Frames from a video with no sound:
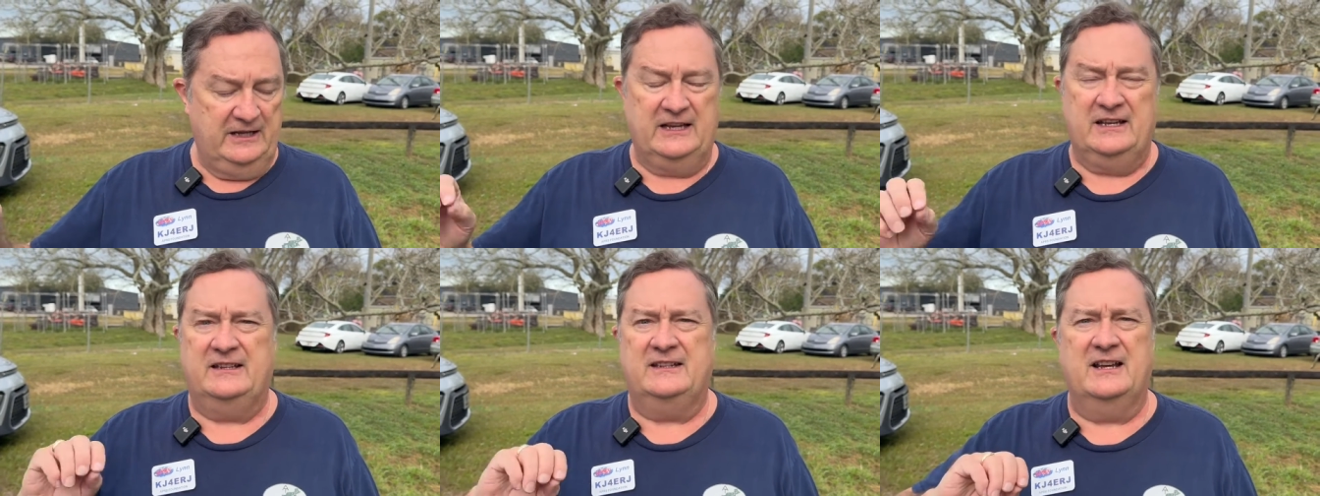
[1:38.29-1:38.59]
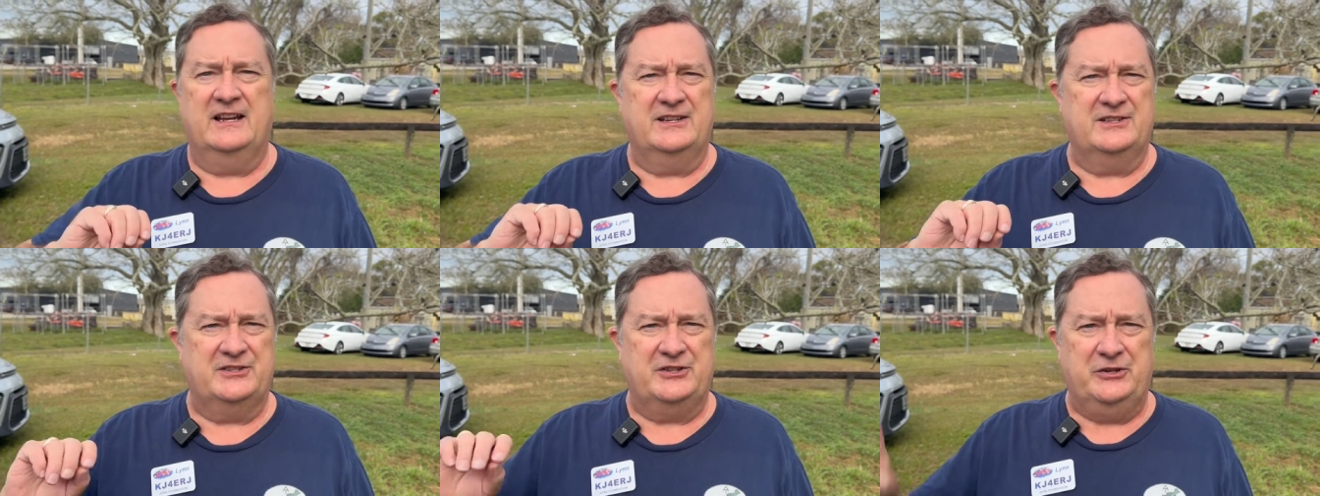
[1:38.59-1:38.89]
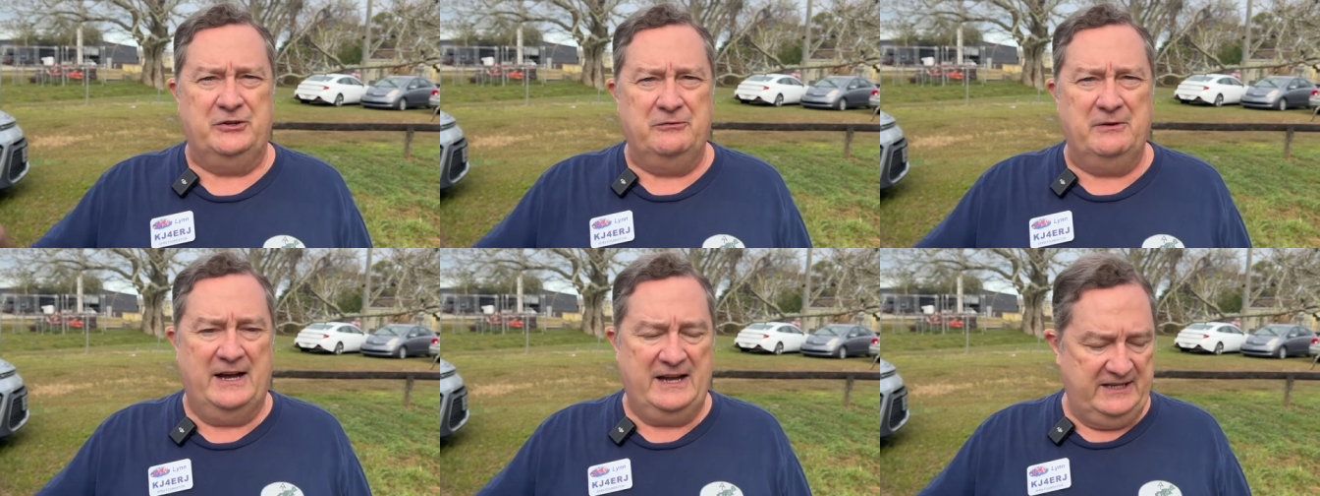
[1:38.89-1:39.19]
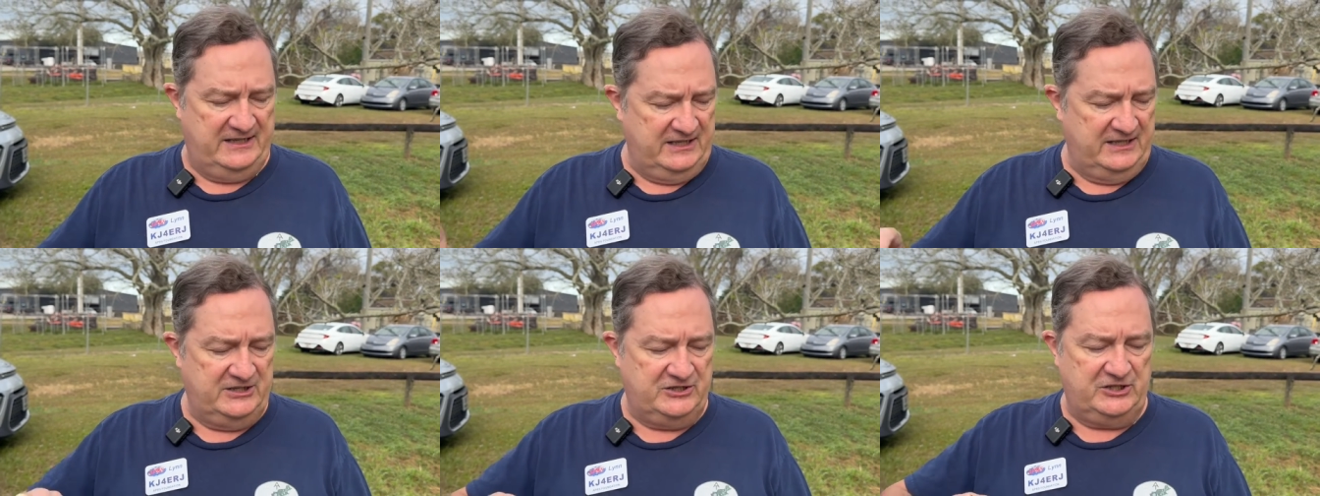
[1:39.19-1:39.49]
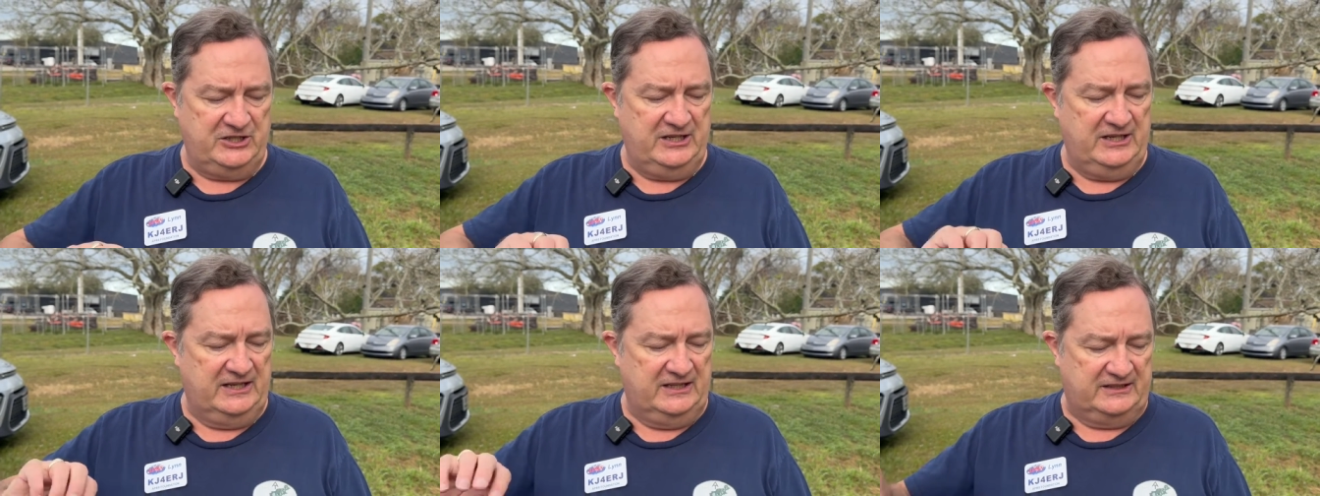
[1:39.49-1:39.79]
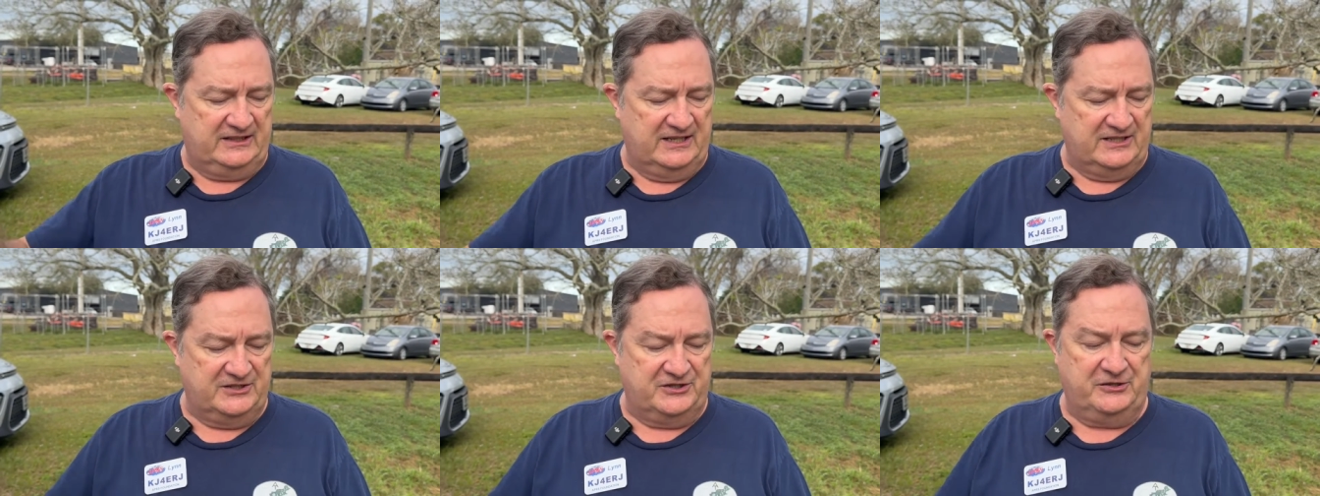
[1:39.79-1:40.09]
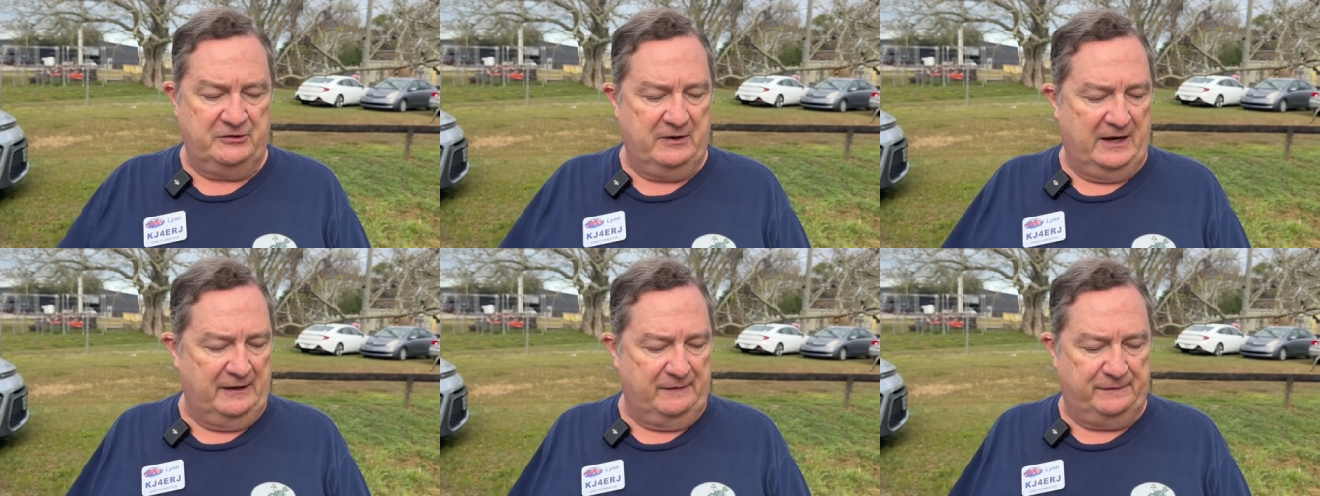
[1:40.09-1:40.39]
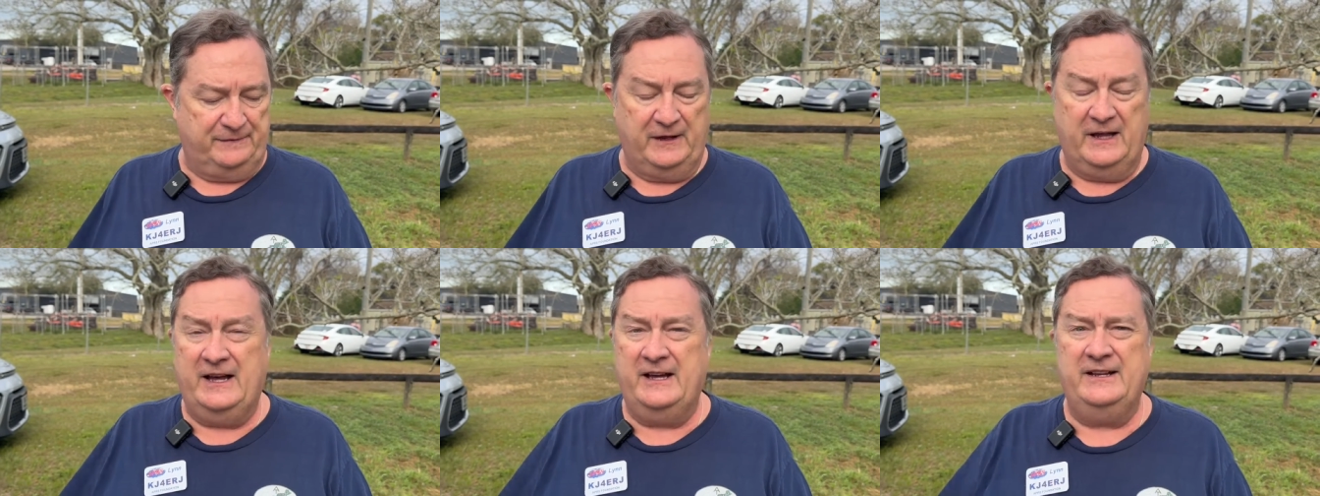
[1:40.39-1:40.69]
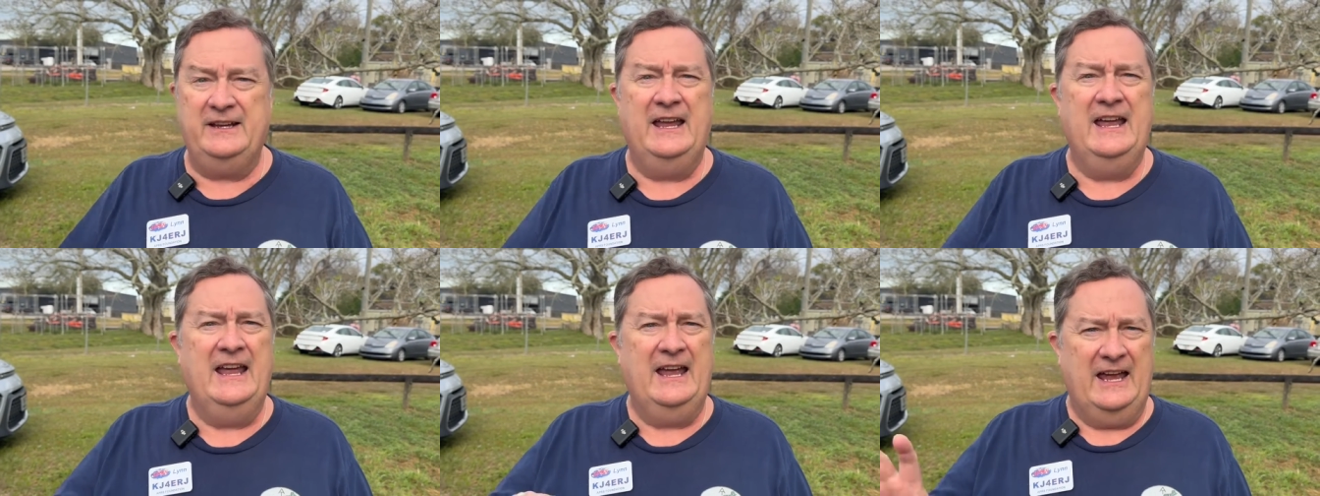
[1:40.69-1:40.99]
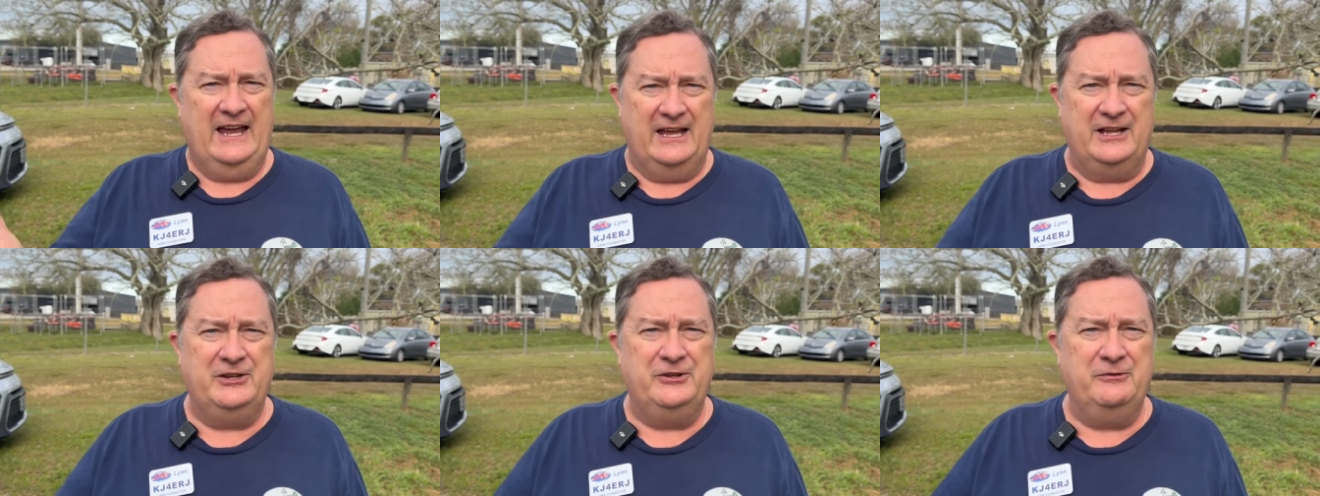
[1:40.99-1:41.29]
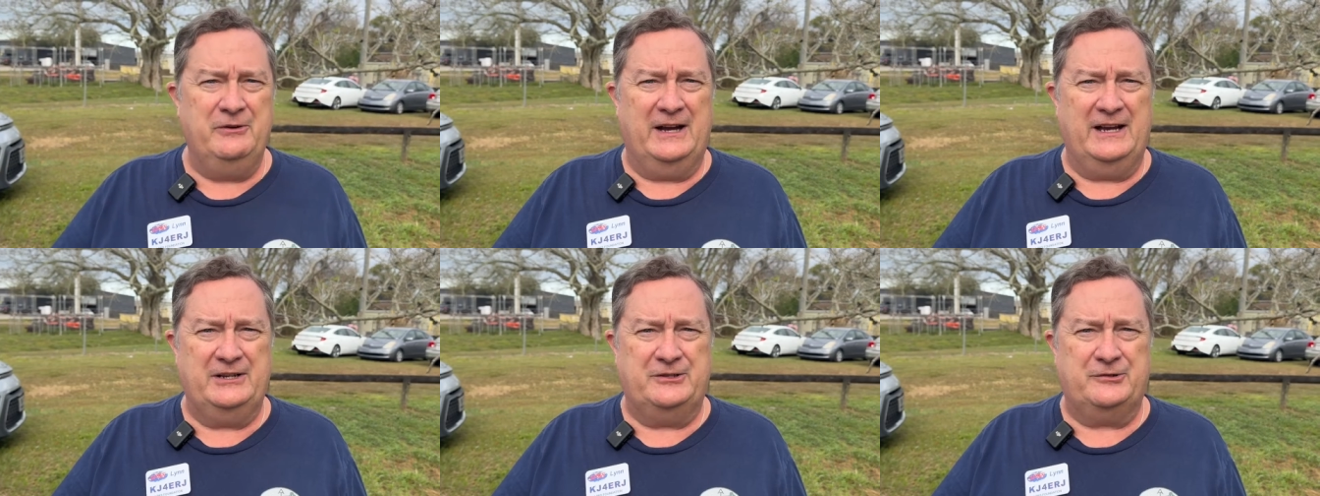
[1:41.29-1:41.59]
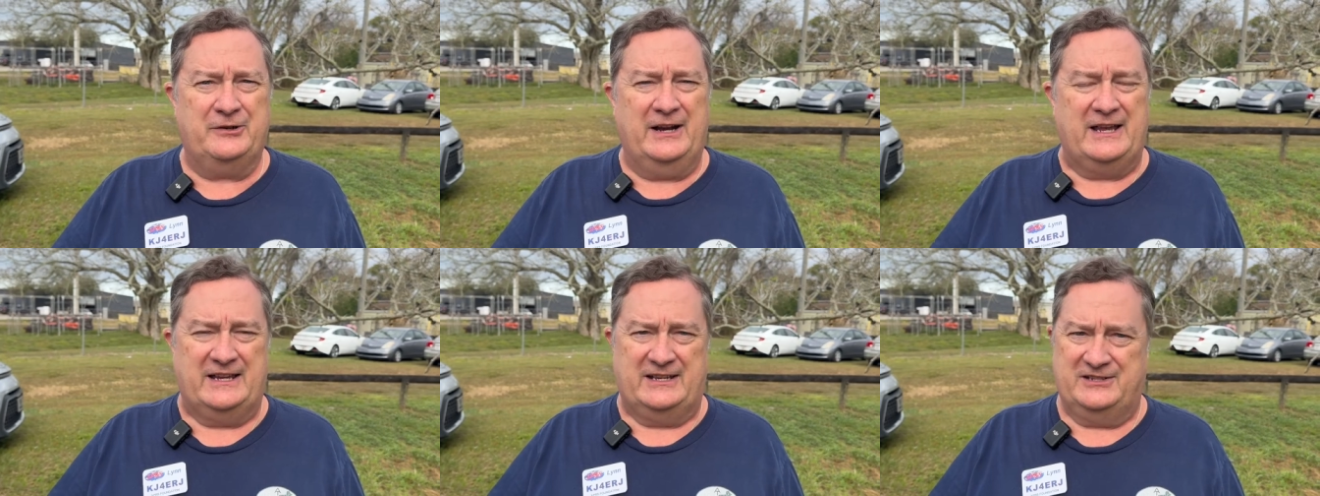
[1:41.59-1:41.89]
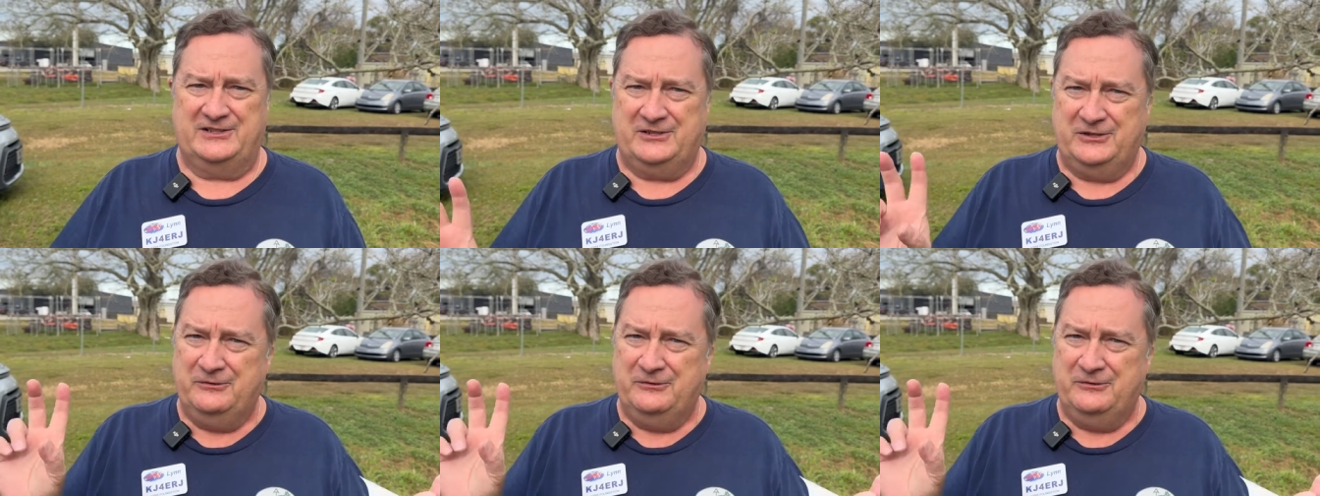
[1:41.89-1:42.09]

it does UI Digi, it does UI Flood, and UI Trace.